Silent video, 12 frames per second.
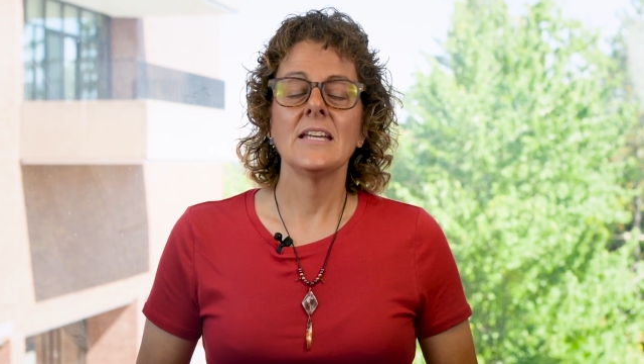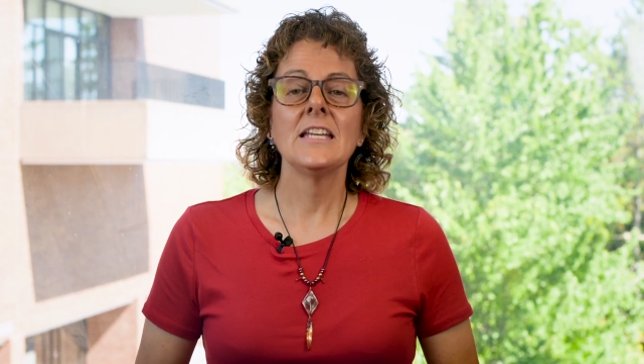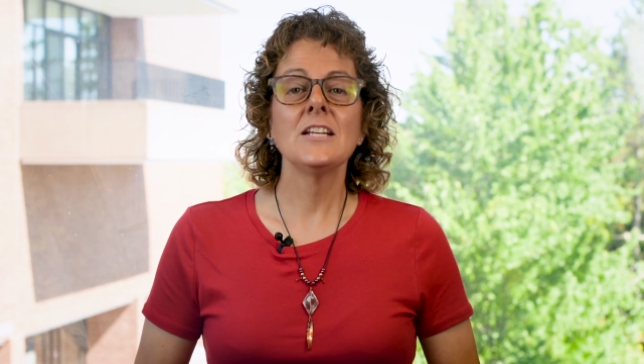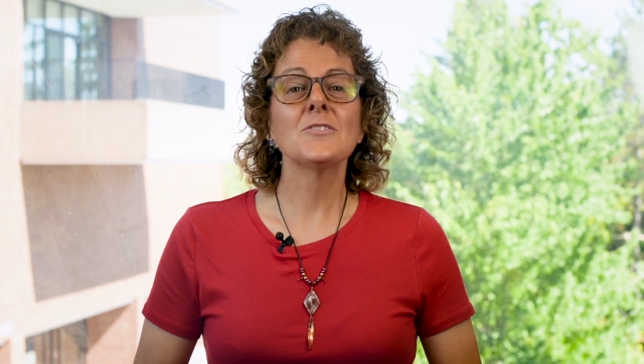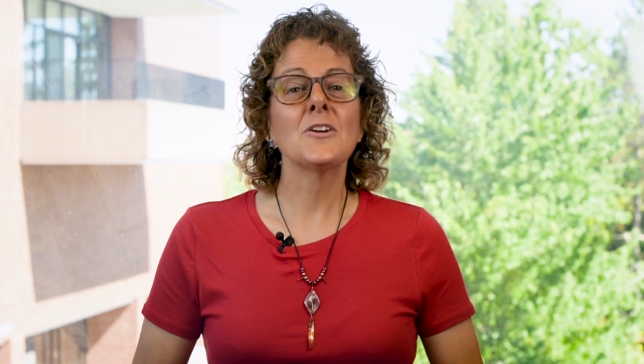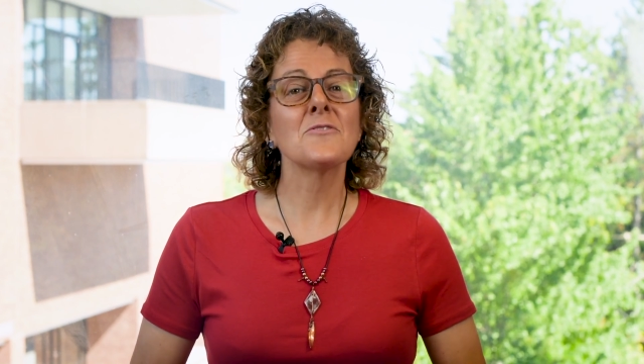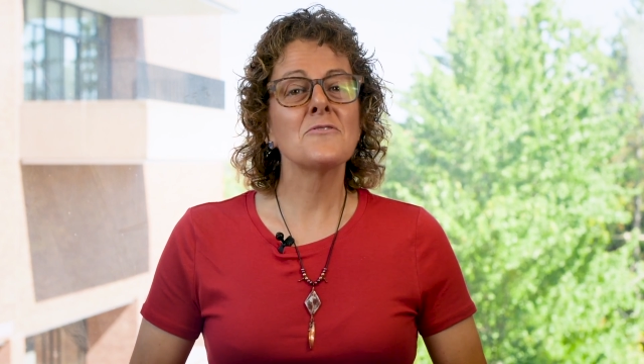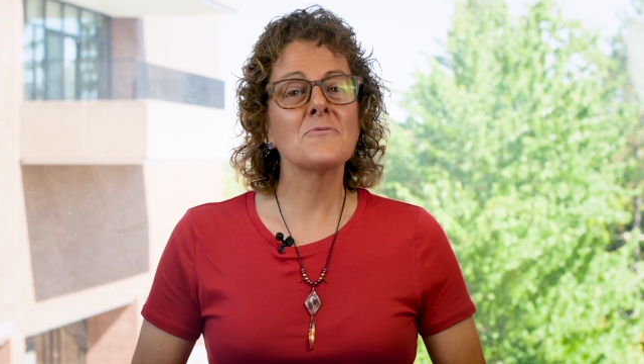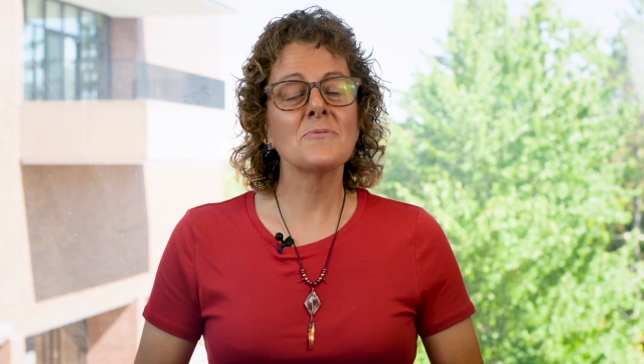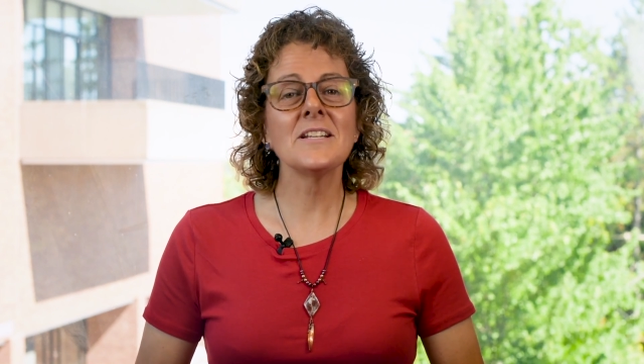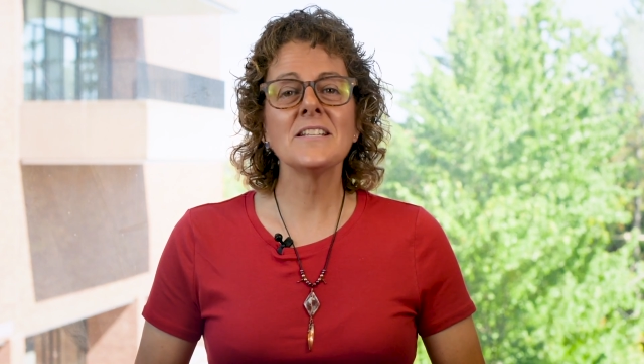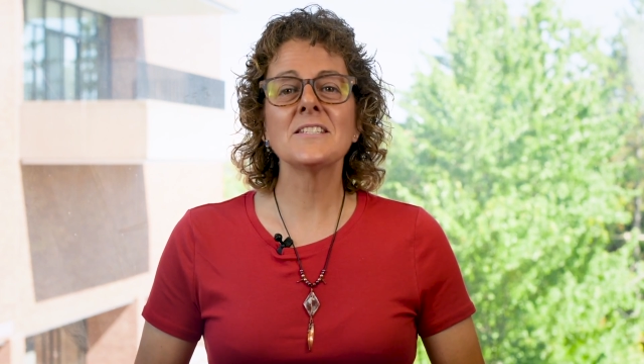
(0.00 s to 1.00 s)
Here are
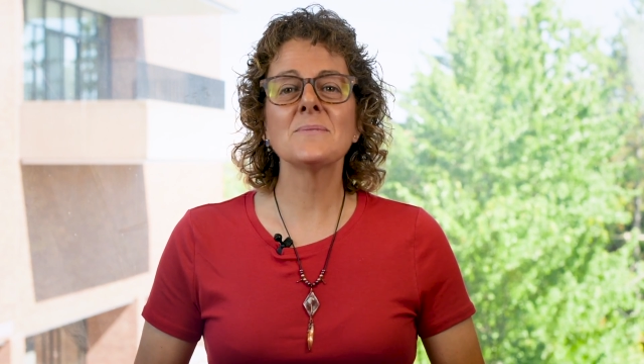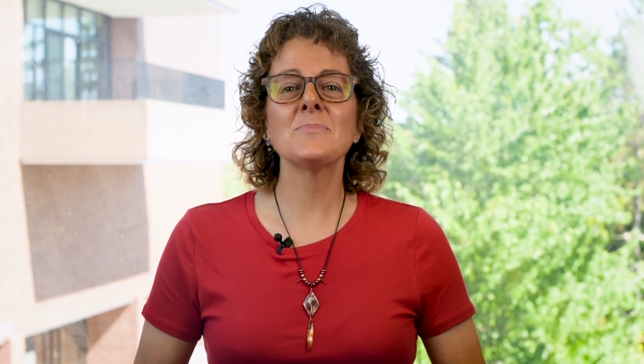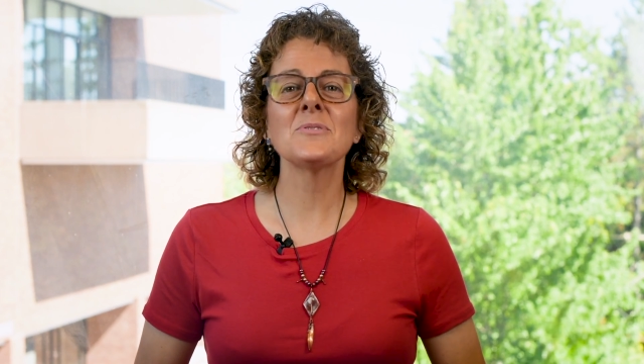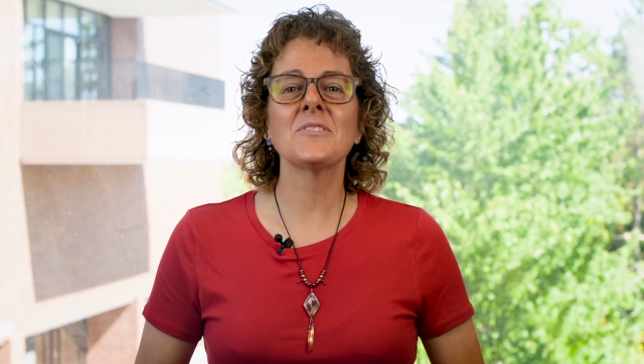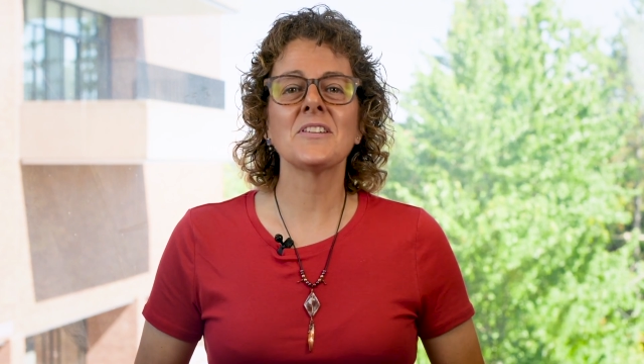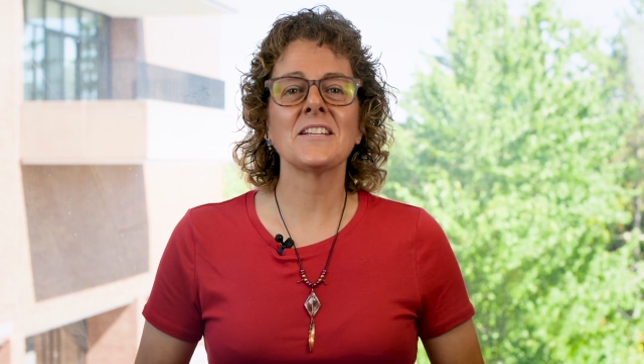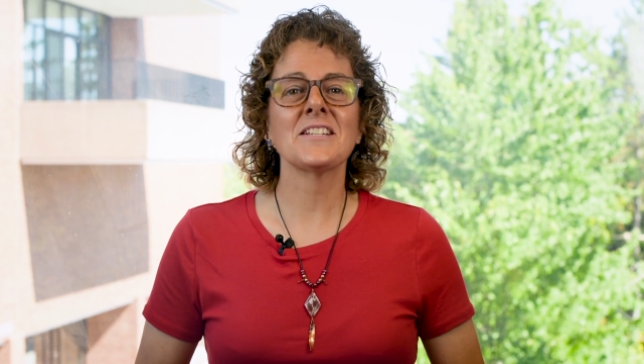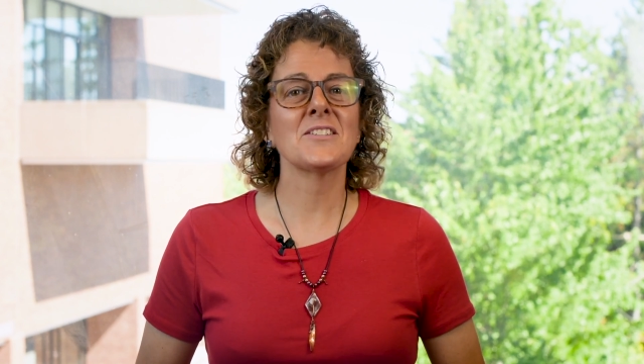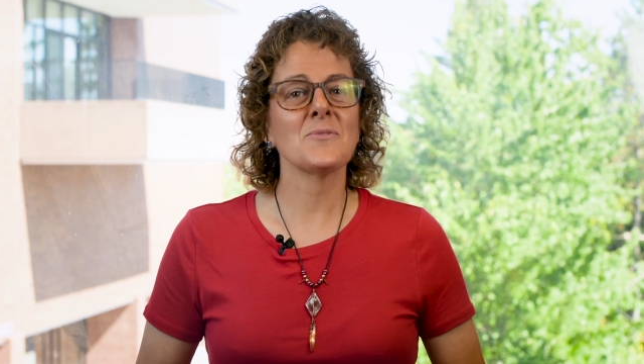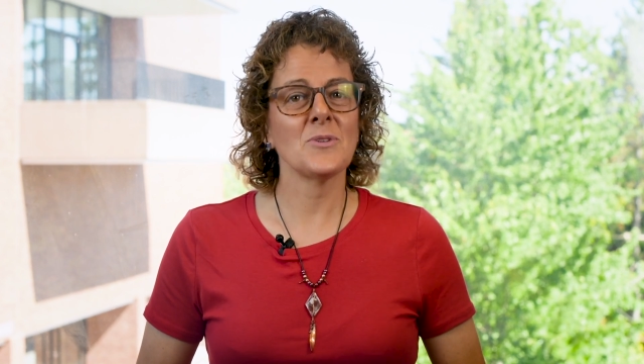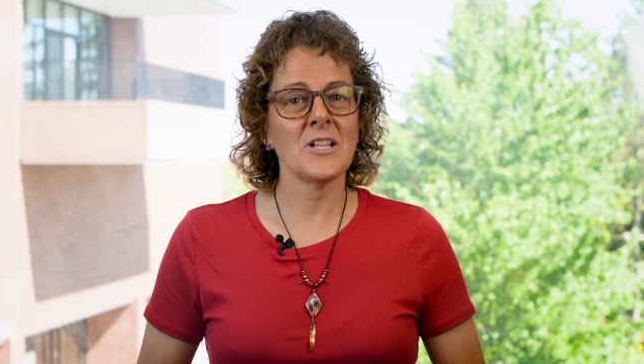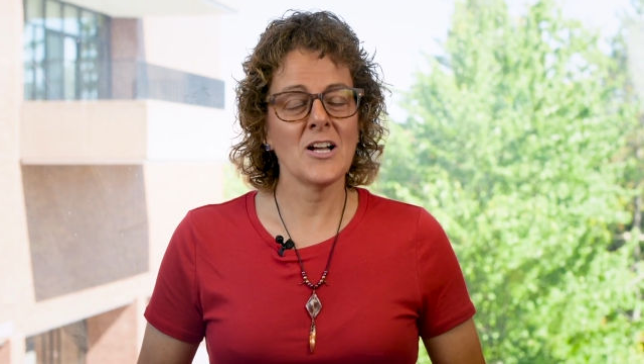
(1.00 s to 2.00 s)
3 simple things
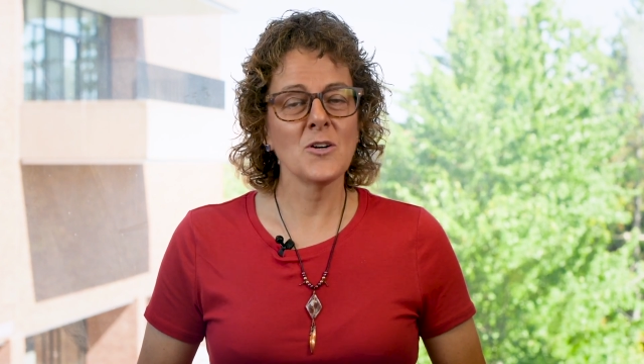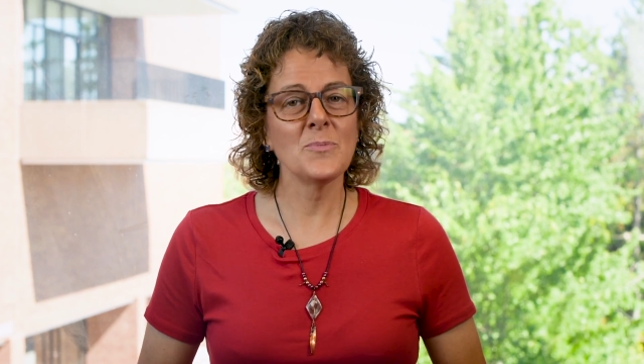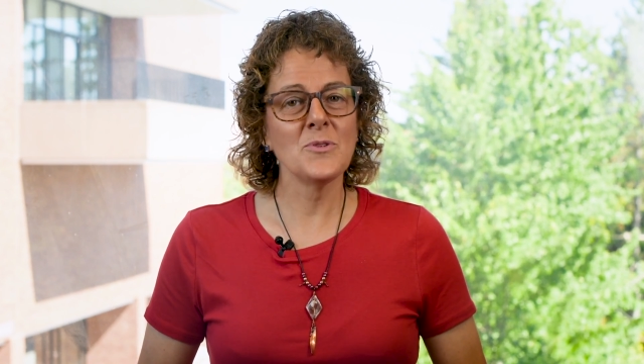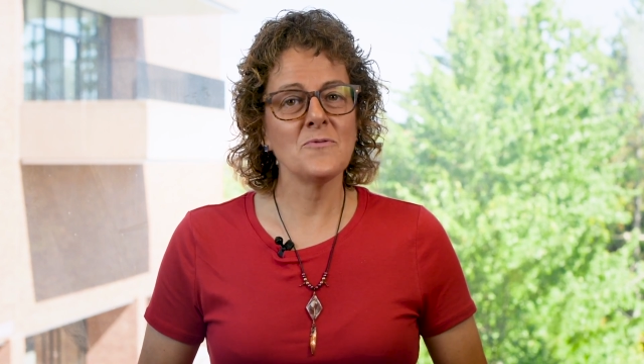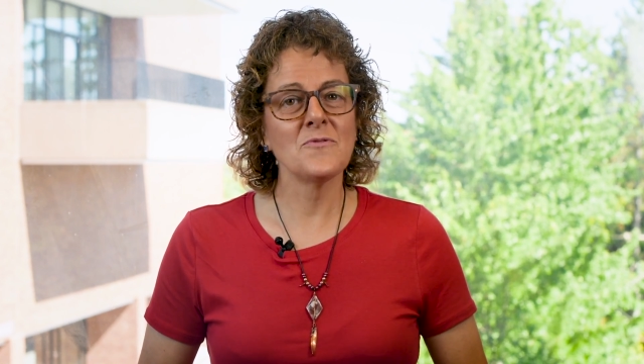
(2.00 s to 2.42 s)
that will help you